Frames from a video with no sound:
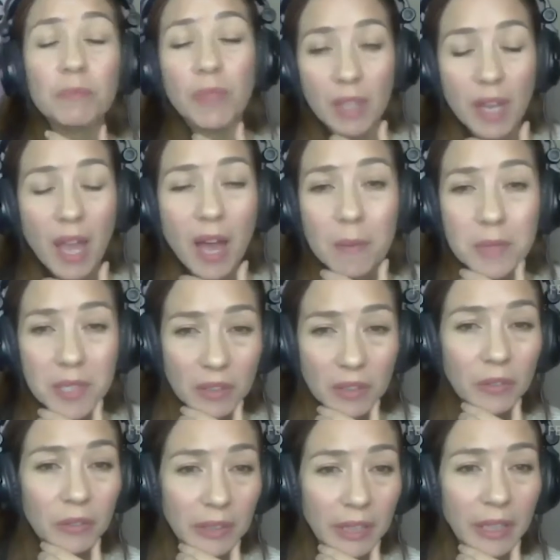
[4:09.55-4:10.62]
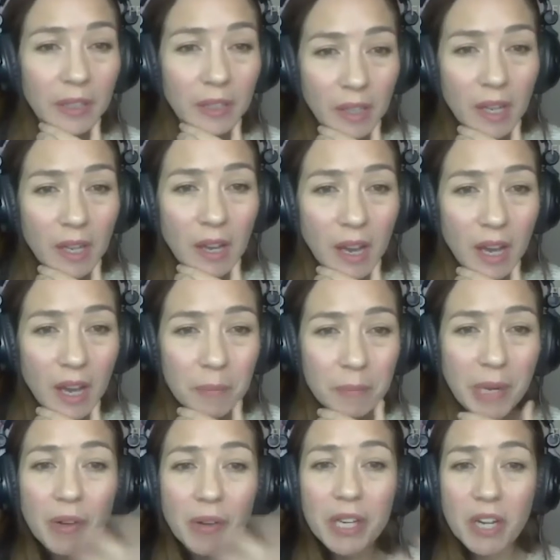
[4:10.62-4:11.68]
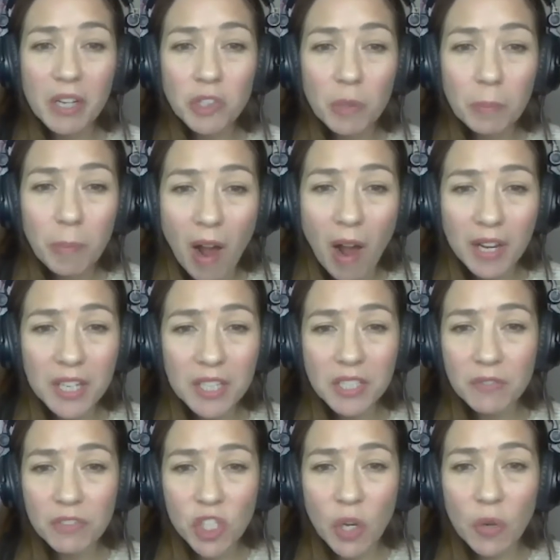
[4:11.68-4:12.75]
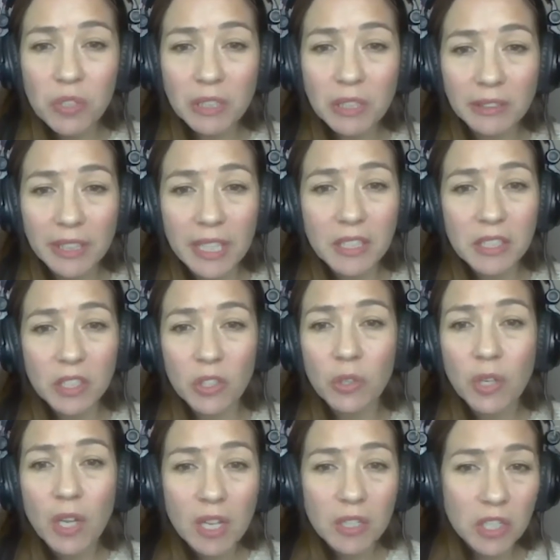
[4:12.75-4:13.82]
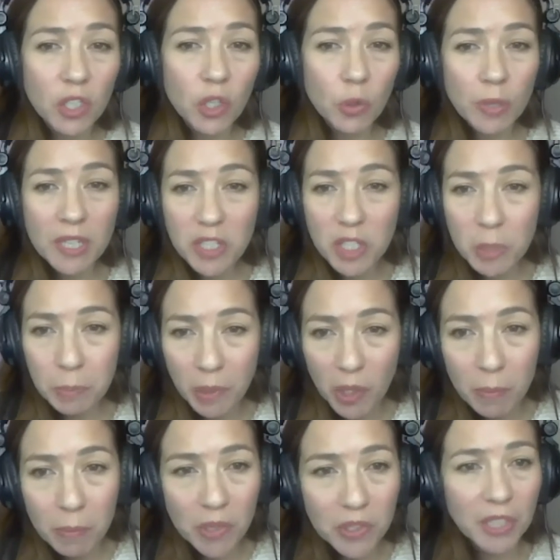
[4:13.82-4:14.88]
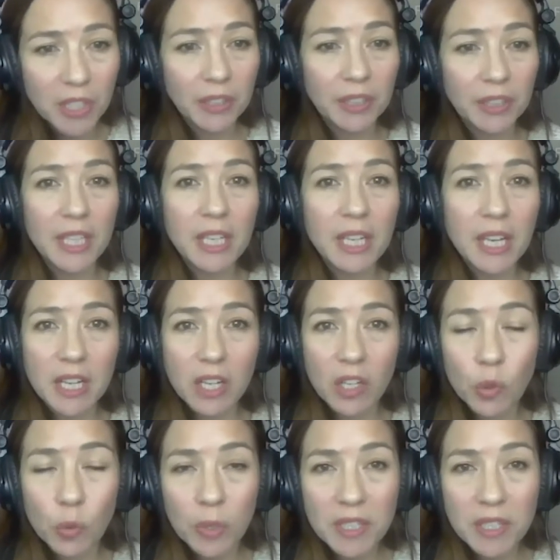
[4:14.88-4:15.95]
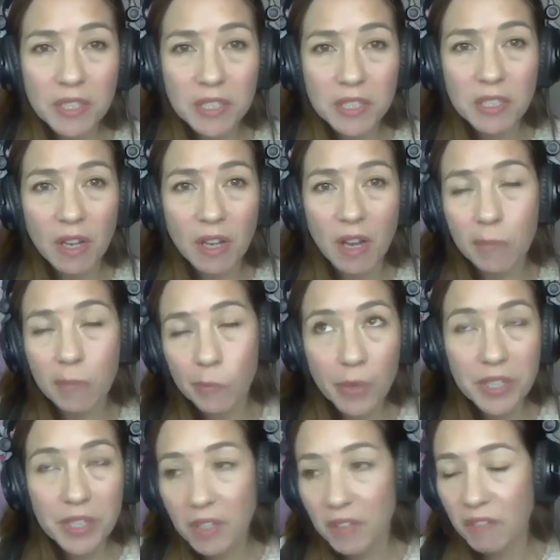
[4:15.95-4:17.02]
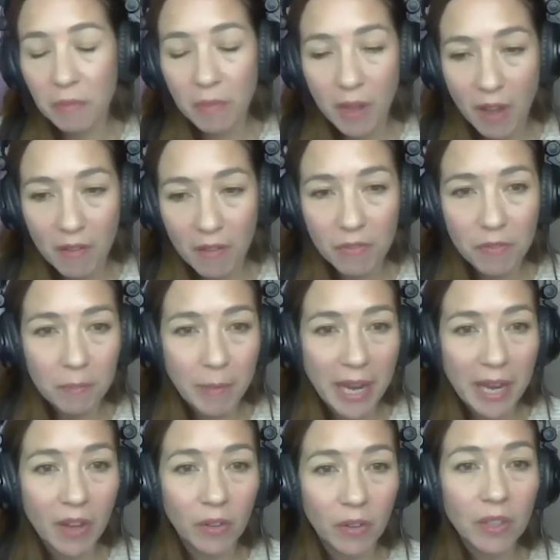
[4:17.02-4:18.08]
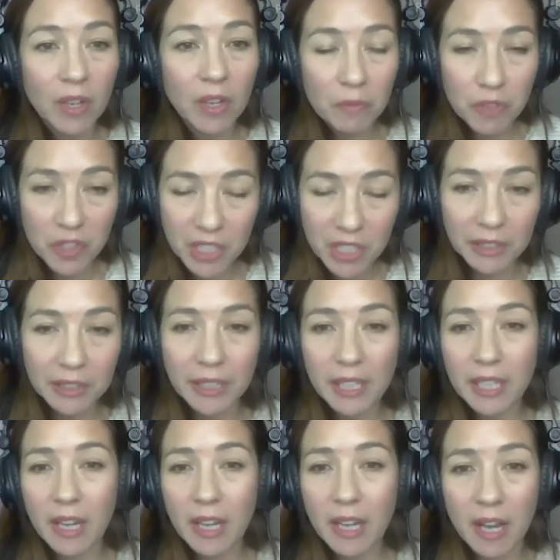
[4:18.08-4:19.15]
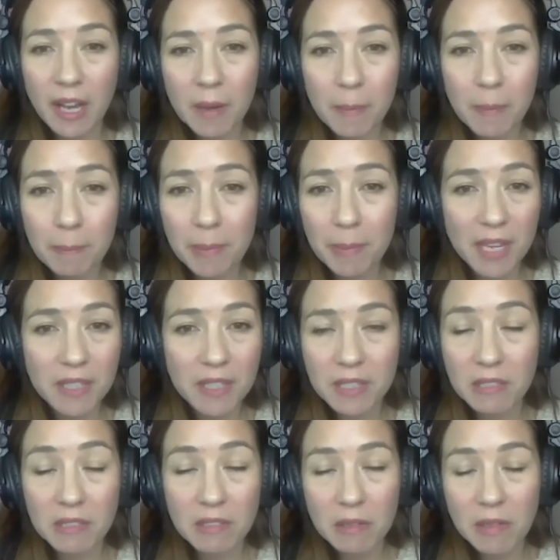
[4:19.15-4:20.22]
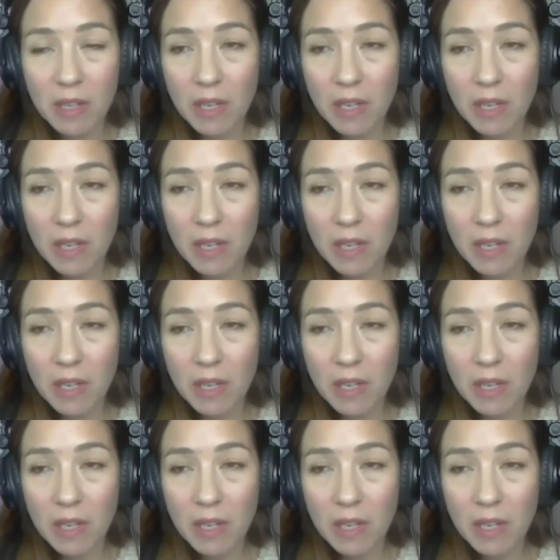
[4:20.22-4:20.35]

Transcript: Yeah, absolutely. Periodontal pockets have shown to lead to decreased sperm motility and increased risk of male fertility, because